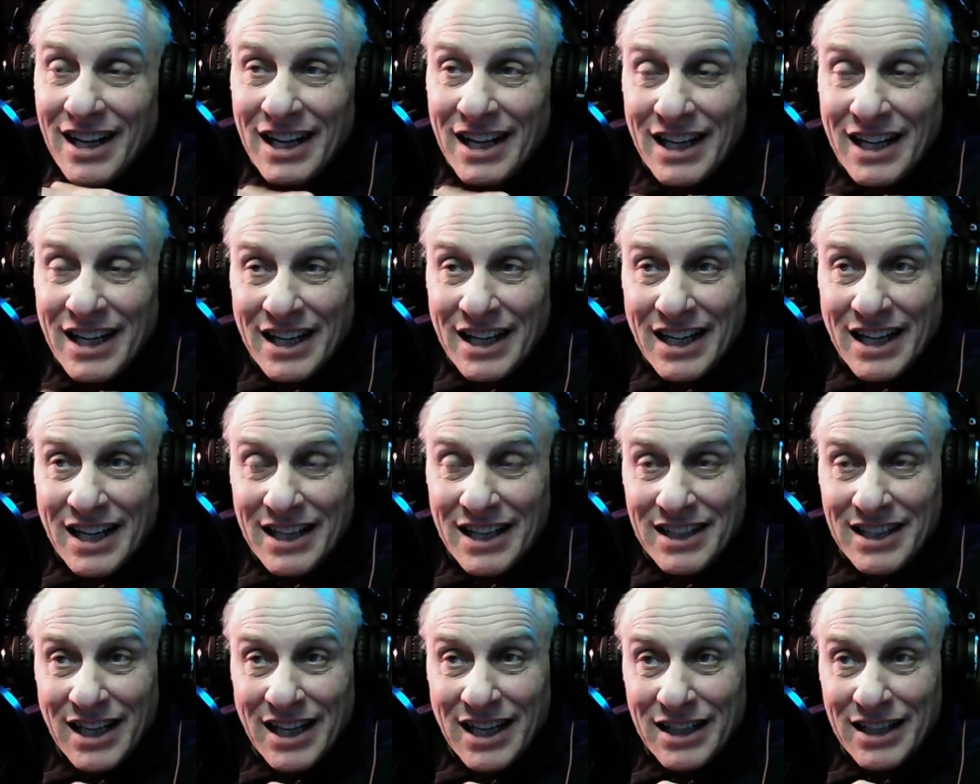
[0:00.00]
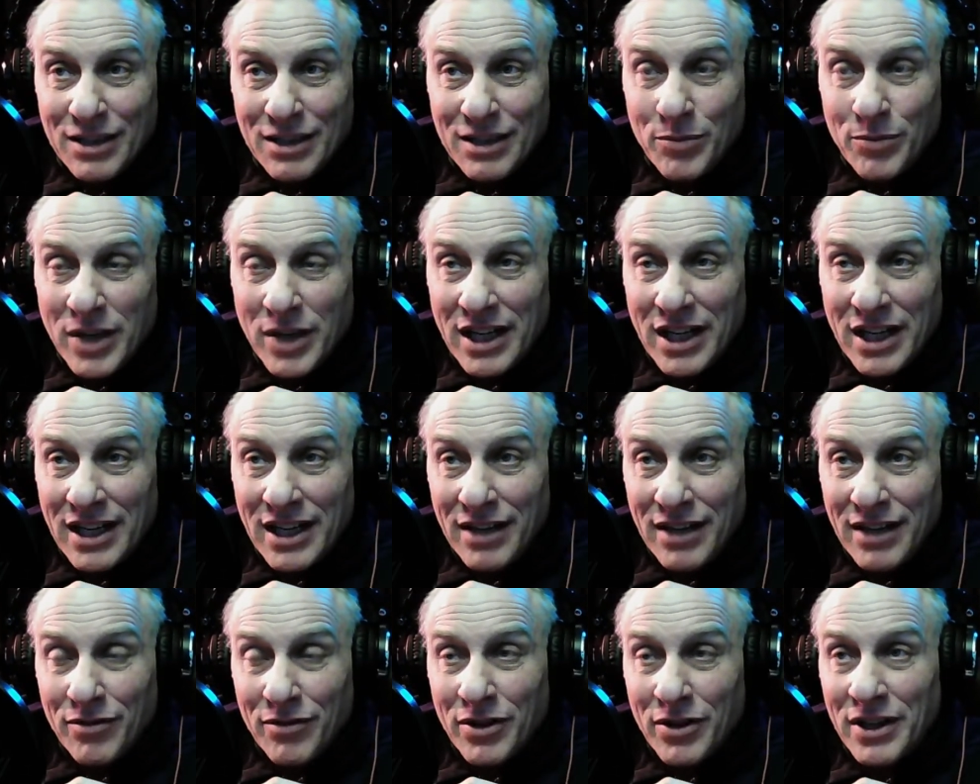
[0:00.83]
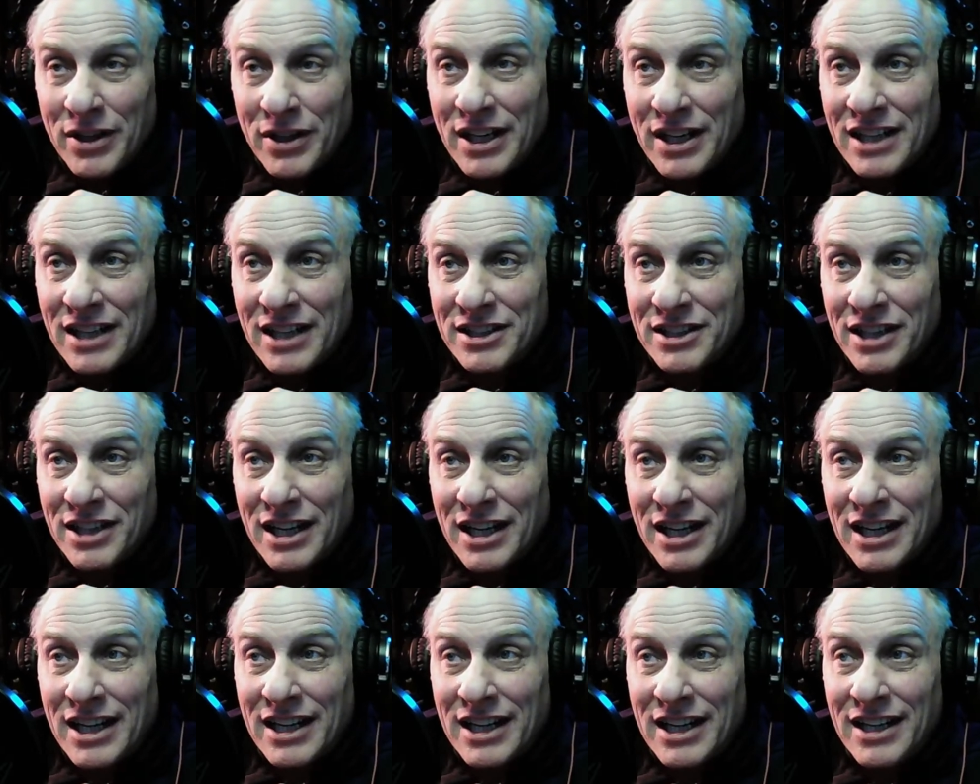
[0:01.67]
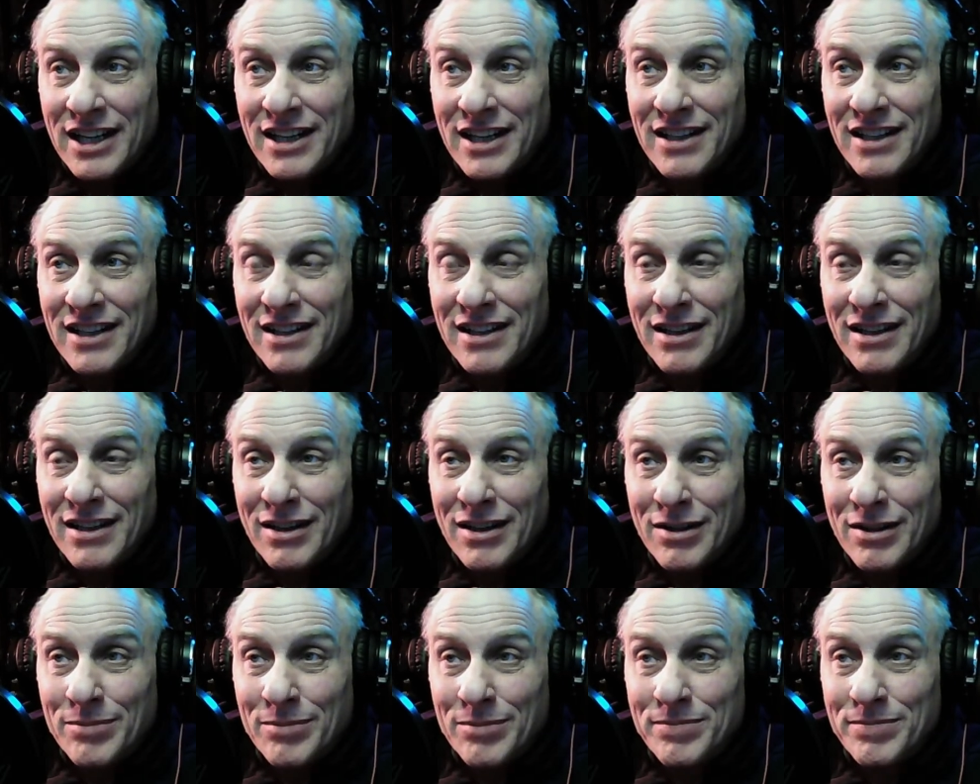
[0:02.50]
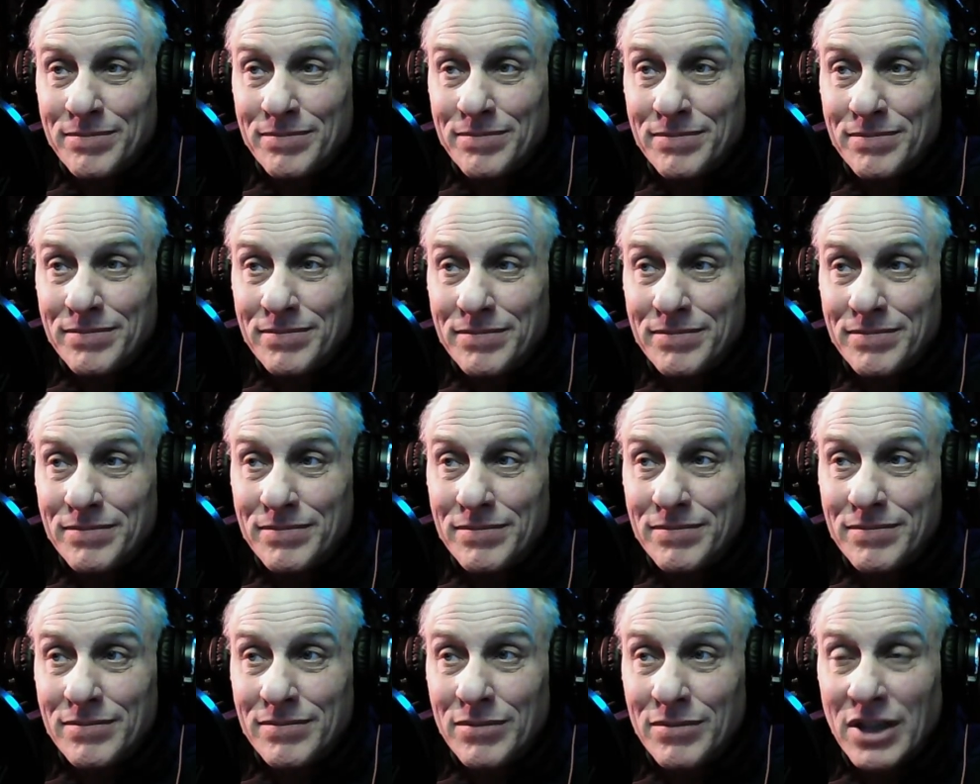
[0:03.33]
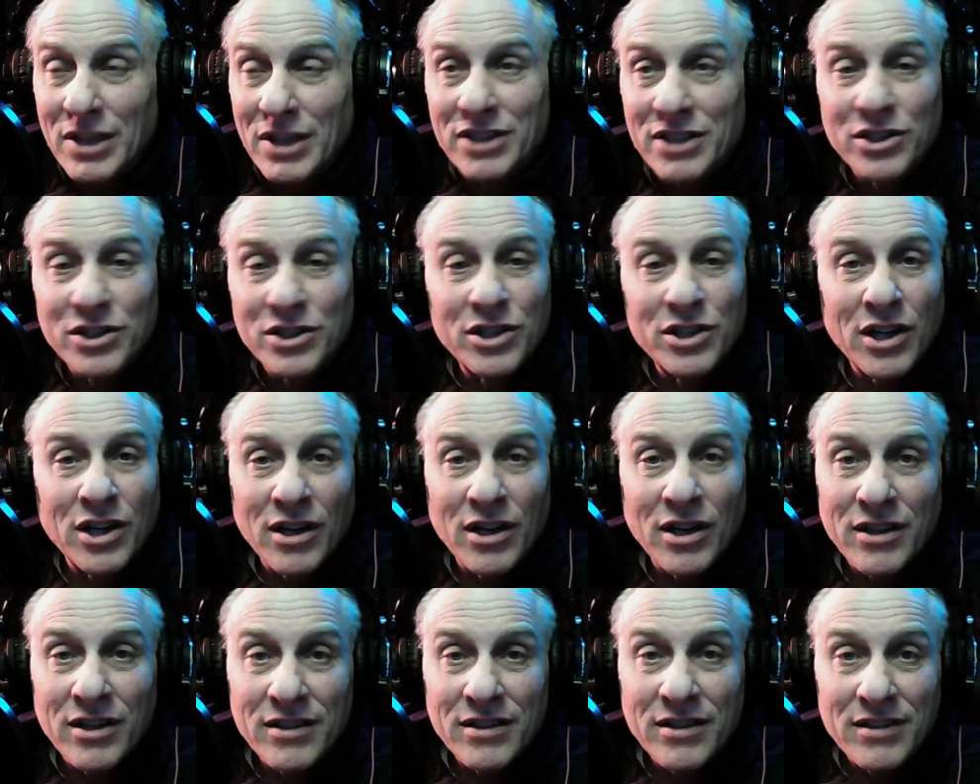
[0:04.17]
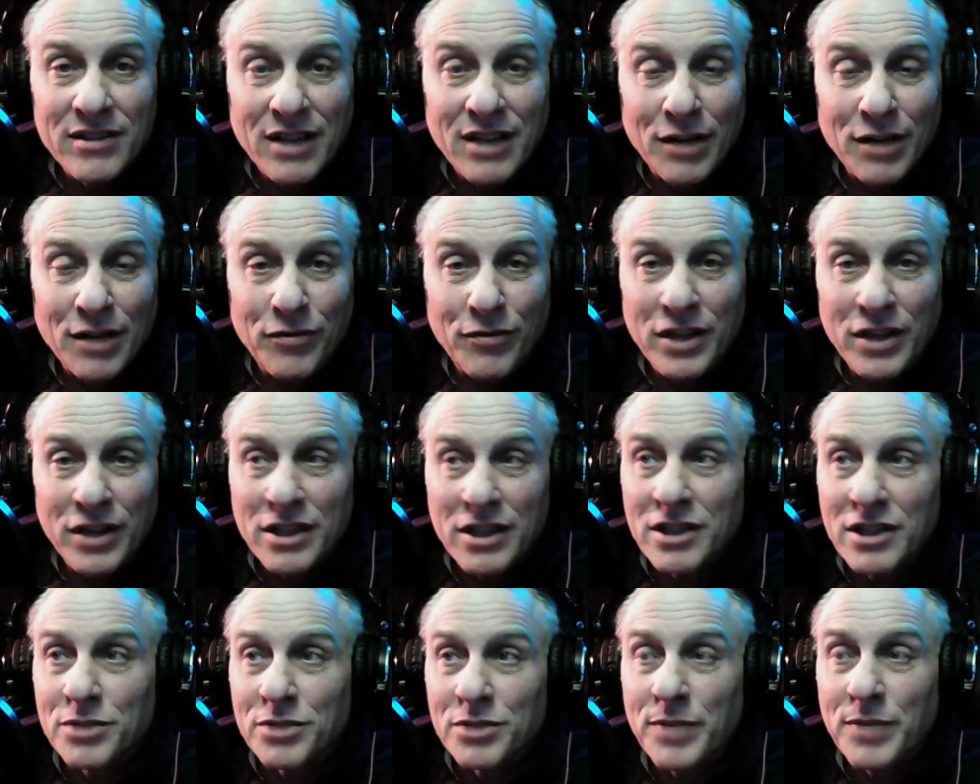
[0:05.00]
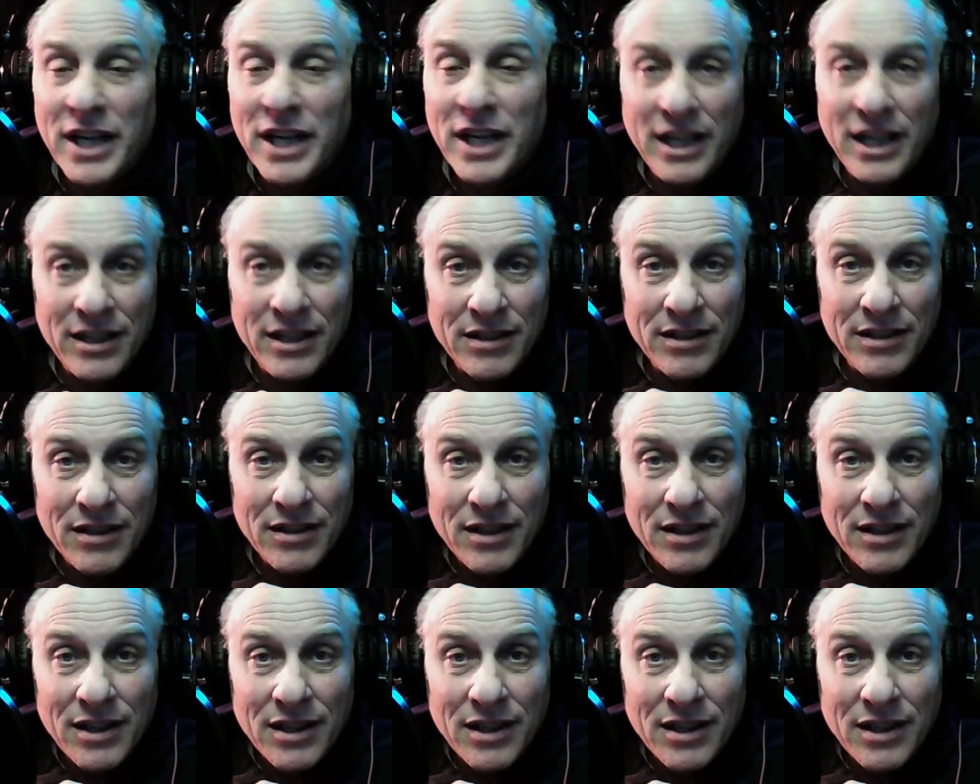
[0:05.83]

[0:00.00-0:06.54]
I got contacted by a very nice guy. Bless his heart. I feel his pain.